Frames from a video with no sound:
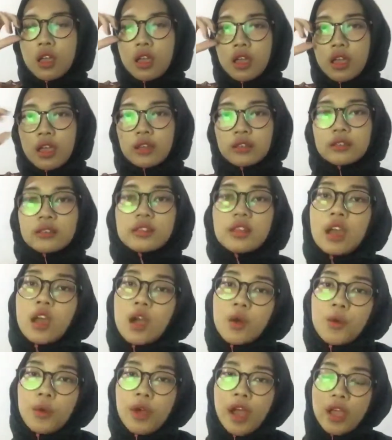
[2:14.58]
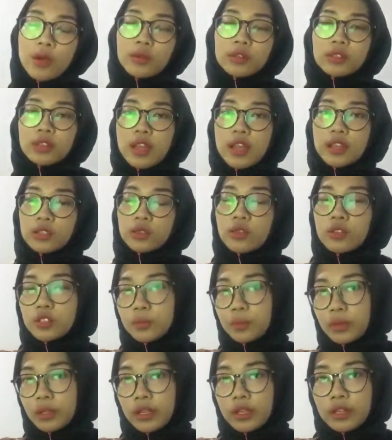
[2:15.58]
And now I would like to
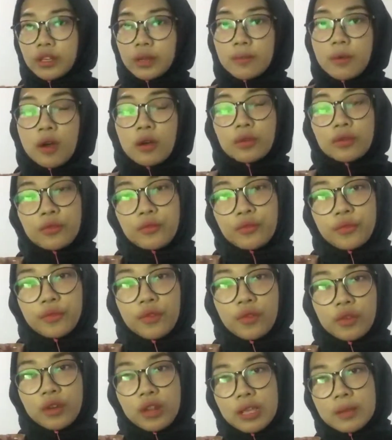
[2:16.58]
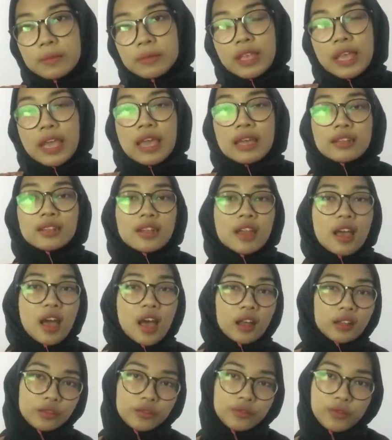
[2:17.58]
explain about phonemes and
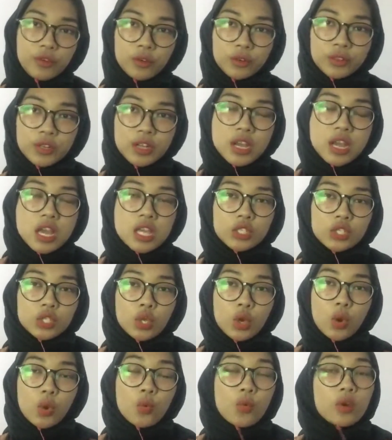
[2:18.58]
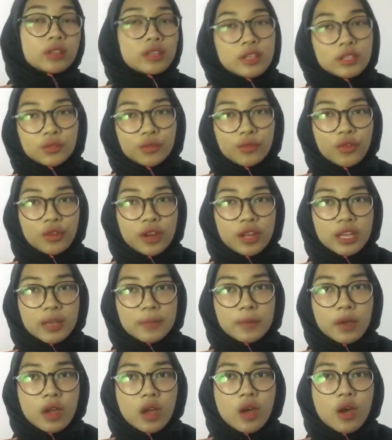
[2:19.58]
allophones. So what is
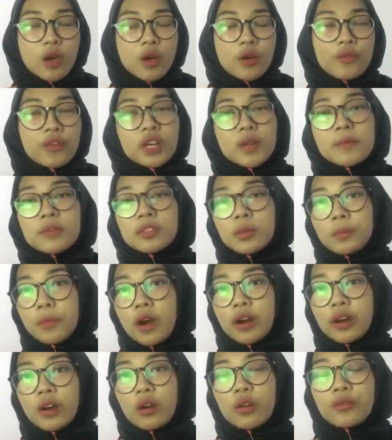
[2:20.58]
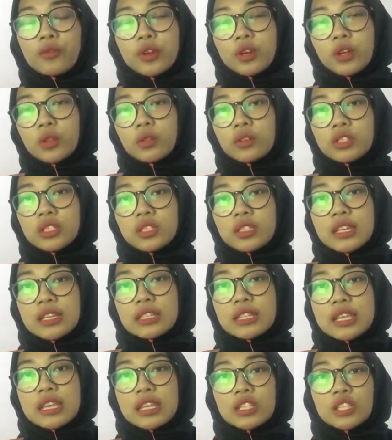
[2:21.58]
phoneme? Phoneme is a part of phonology
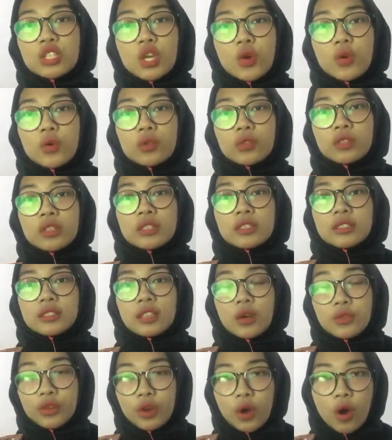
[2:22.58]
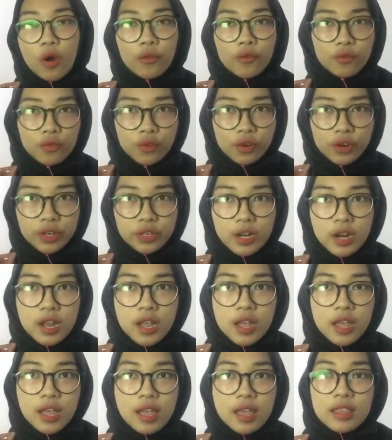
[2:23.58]
that can show the sound of word.
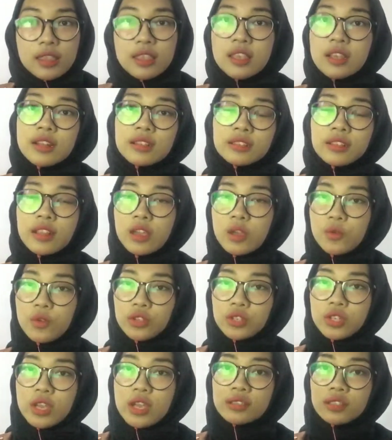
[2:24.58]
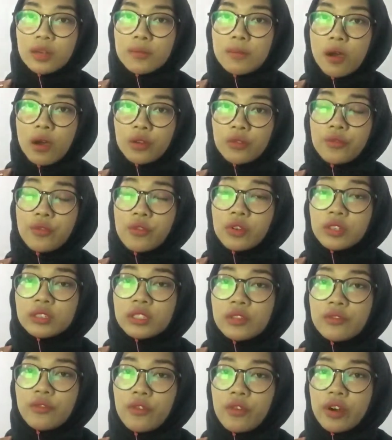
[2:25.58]
And the English language has about
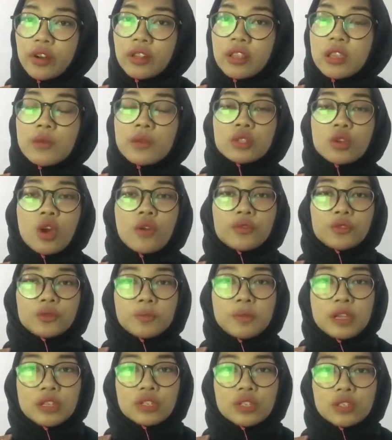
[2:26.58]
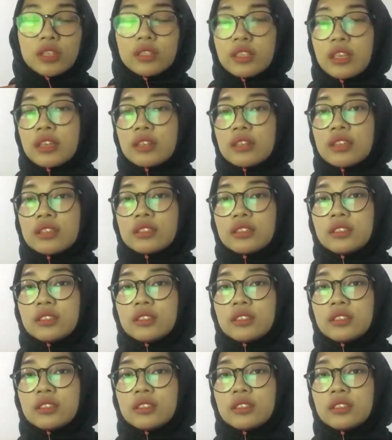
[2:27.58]
44 language of speech that can be